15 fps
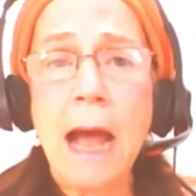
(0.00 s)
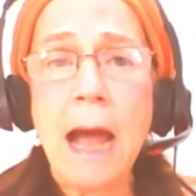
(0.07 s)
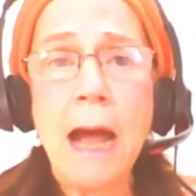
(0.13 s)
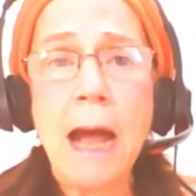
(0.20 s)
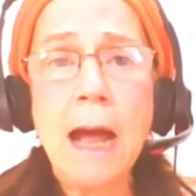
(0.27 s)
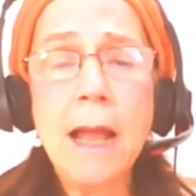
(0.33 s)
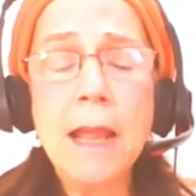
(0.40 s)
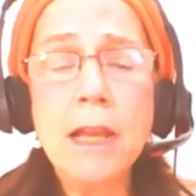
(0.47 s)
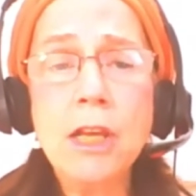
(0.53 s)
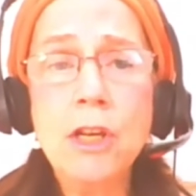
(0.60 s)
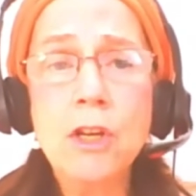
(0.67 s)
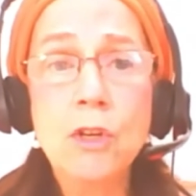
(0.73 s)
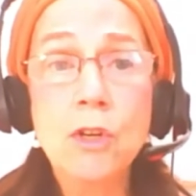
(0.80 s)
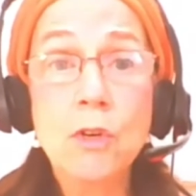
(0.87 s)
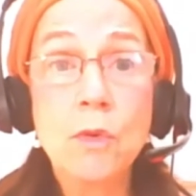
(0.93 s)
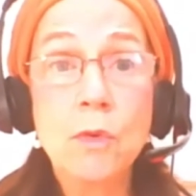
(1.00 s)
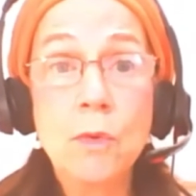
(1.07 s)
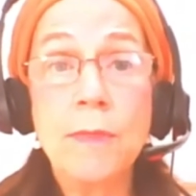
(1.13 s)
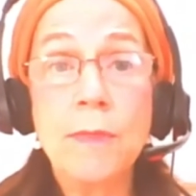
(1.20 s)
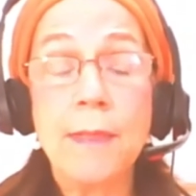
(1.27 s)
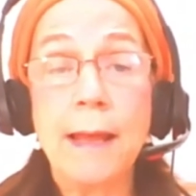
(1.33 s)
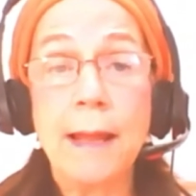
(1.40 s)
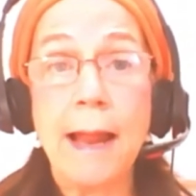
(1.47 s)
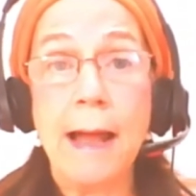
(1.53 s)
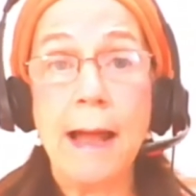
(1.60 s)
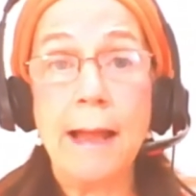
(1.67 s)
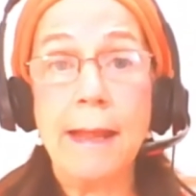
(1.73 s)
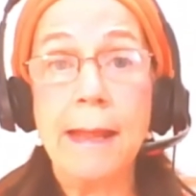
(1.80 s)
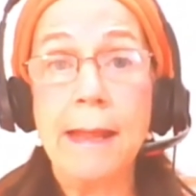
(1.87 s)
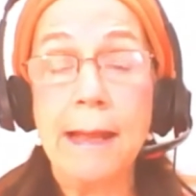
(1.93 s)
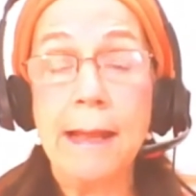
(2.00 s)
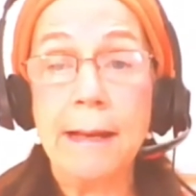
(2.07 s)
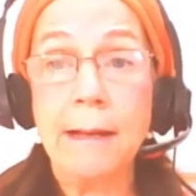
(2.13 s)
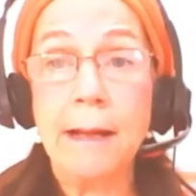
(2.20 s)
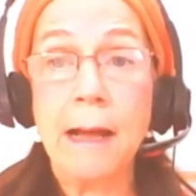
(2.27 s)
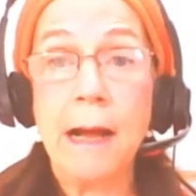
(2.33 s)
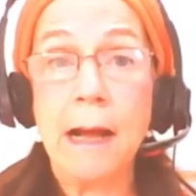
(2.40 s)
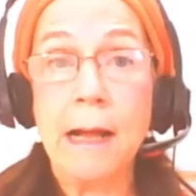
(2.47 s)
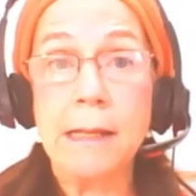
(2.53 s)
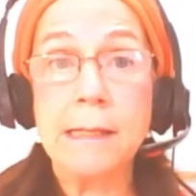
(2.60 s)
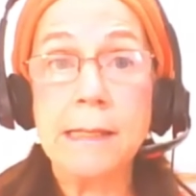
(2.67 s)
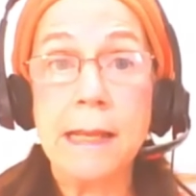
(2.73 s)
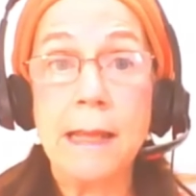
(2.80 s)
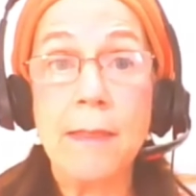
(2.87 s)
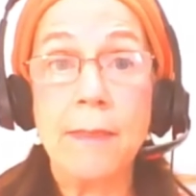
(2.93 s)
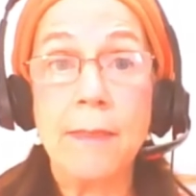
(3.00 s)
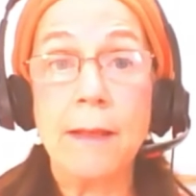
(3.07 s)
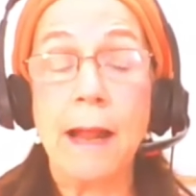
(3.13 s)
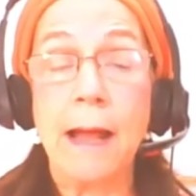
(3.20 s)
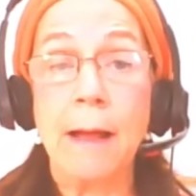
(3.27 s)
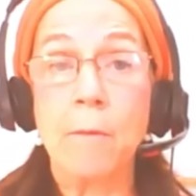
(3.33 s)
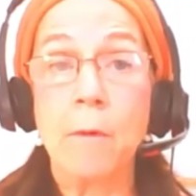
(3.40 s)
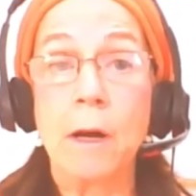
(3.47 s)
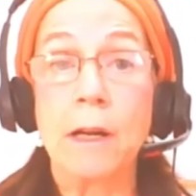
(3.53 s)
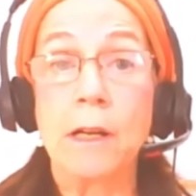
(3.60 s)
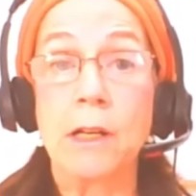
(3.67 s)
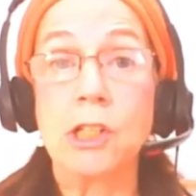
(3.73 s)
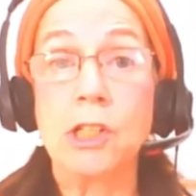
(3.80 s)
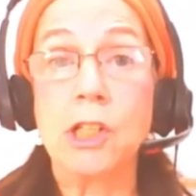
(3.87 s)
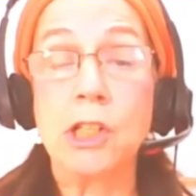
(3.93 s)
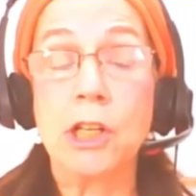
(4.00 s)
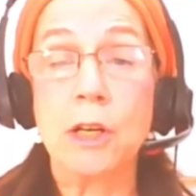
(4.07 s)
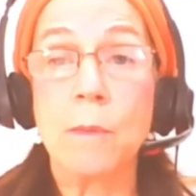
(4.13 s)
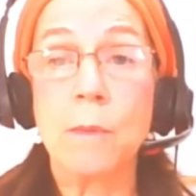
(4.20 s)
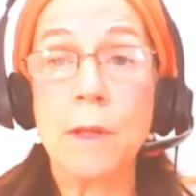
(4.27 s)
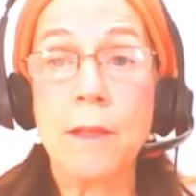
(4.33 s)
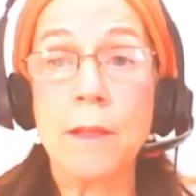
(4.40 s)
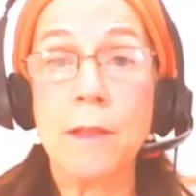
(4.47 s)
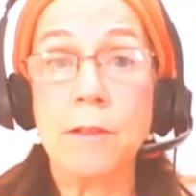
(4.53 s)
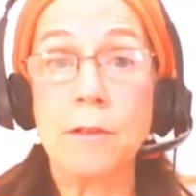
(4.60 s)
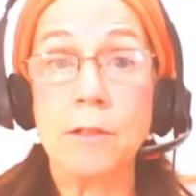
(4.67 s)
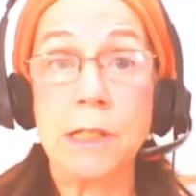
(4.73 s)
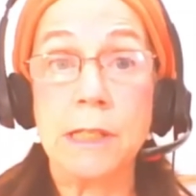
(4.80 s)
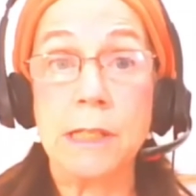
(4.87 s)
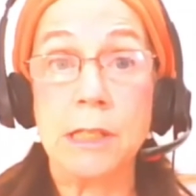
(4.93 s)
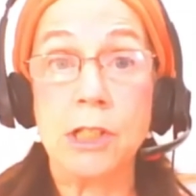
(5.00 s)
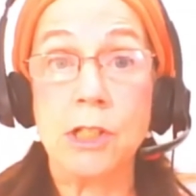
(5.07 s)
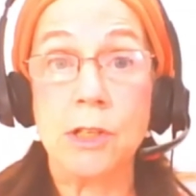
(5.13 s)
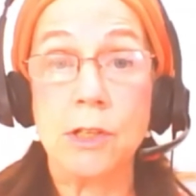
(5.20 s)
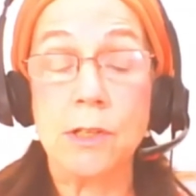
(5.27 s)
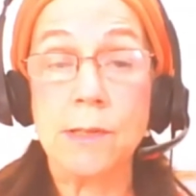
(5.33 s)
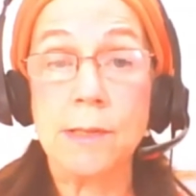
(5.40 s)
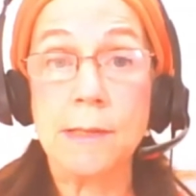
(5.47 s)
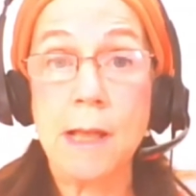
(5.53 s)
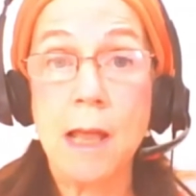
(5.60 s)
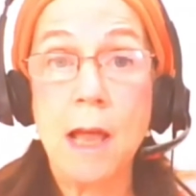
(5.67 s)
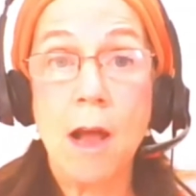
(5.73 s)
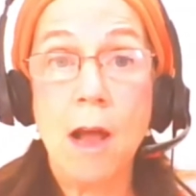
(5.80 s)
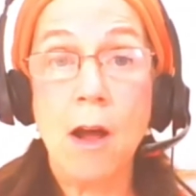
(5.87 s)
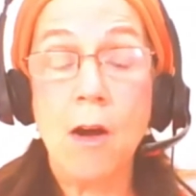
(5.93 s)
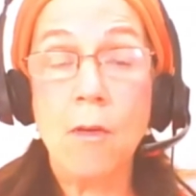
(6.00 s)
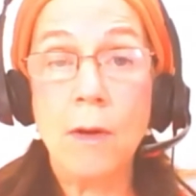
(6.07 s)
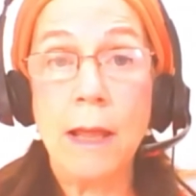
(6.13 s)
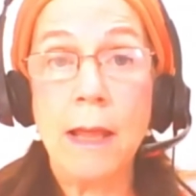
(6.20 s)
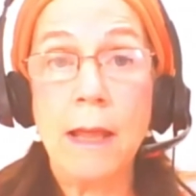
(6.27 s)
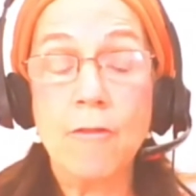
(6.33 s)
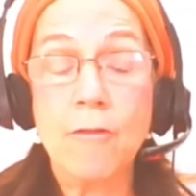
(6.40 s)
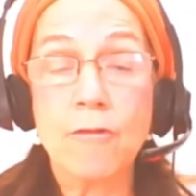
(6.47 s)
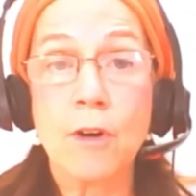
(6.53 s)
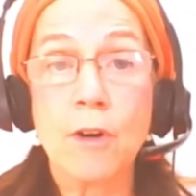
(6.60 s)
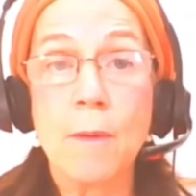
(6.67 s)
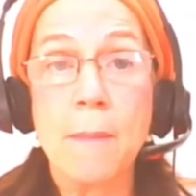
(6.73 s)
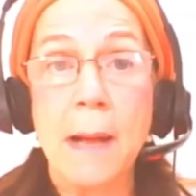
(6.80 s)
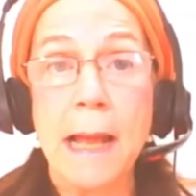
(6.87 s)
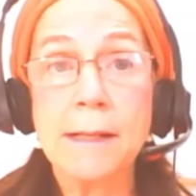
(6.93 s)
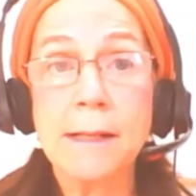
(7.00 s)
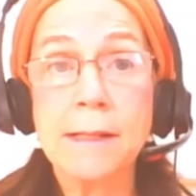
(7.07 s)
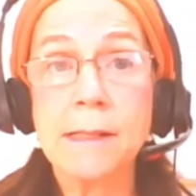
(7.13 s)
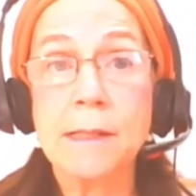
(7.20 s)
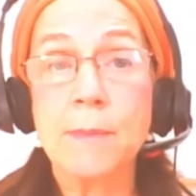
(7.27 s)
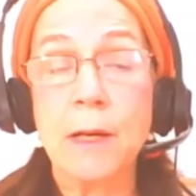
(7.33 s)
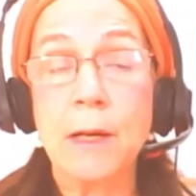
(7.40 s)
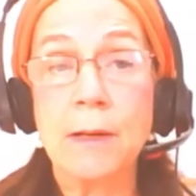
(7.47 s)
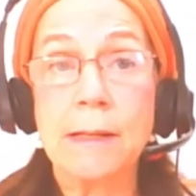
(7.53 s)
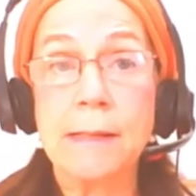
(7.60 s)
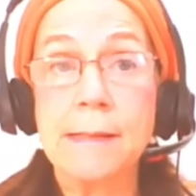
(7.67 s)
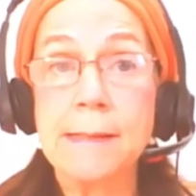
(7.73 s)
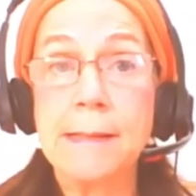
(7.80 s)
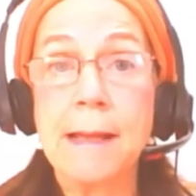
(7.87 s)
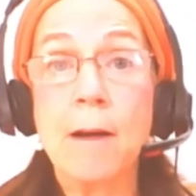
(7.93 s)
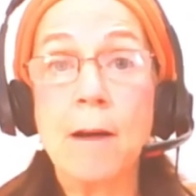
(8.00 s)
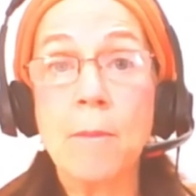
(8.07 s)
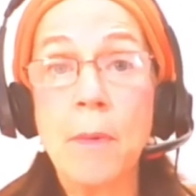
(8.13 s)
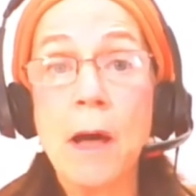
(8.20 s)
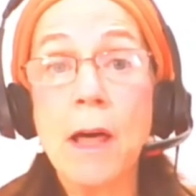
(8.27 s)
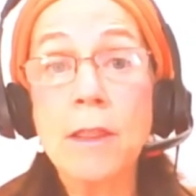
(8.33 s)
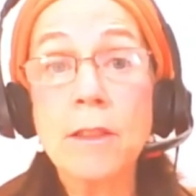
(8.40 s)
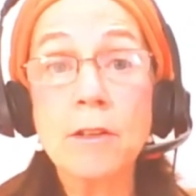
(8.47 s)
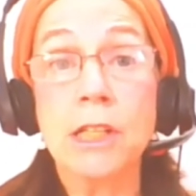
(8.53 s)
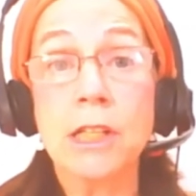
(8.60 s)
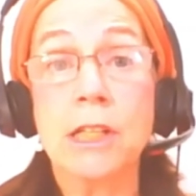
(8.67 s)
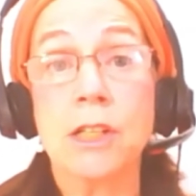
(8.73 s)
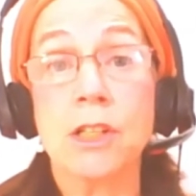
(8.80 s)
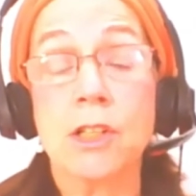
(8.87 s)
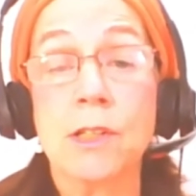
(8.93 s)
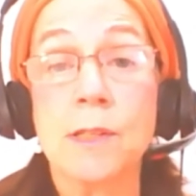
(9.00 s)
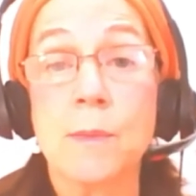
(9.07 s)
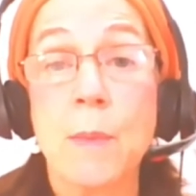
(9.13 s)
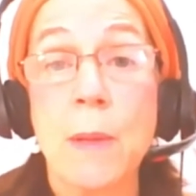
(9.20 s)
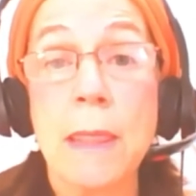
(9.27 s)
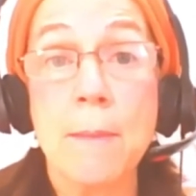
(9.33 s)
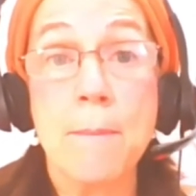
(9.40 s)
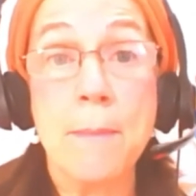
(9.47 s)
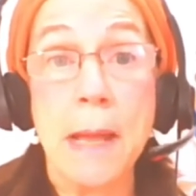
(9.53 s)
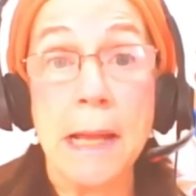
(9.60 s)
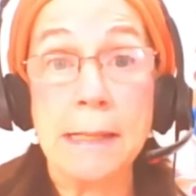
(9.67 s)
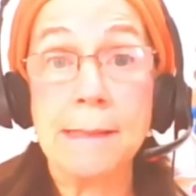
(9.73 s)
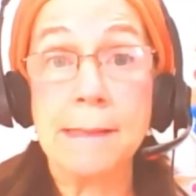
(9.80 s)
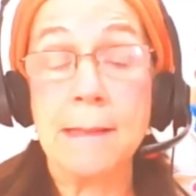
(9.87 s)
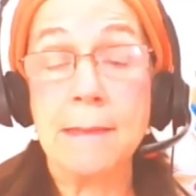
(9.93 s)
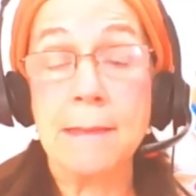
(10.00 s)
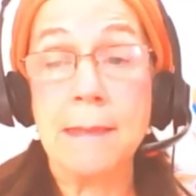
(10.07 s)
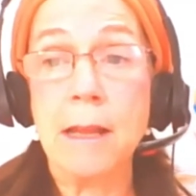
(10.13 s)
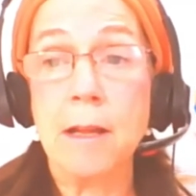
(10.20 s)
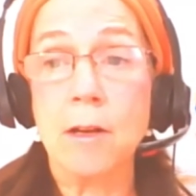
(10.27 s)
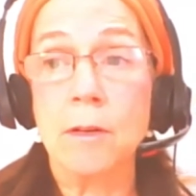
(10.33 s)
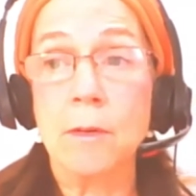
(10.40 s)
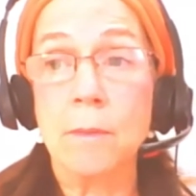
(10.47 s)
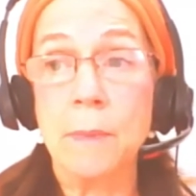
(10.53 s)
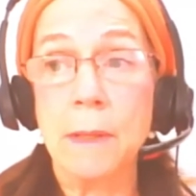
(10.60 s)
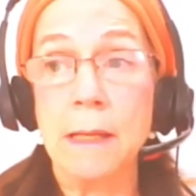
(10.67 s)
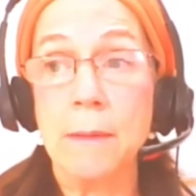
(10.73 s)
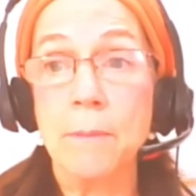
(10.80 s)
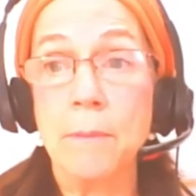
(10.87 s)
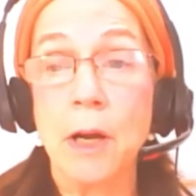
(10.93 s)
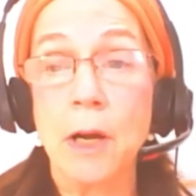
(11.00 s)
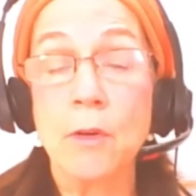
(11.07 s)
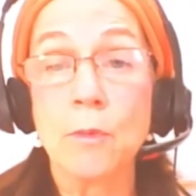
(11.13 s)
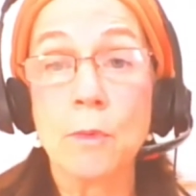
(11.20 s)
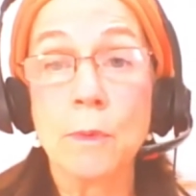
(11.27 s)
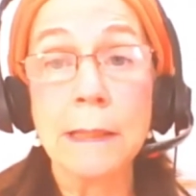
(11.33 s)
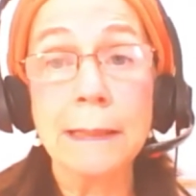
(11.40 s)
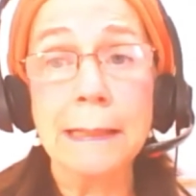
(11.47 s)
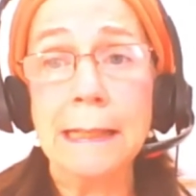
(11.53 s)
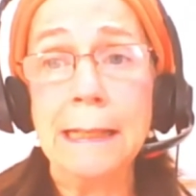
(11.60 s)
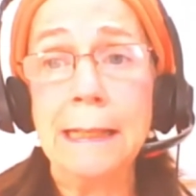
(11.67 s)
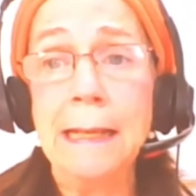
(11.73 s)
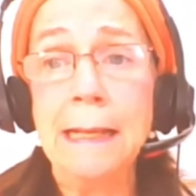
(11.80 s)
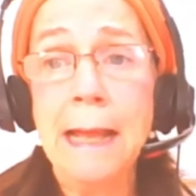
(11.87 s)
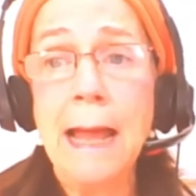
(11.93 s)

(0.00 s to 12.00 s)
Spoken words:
I knew that I had content that I wanted to share with other teachers. Okay, from my experience to help other teachers be the best that they could be. But really,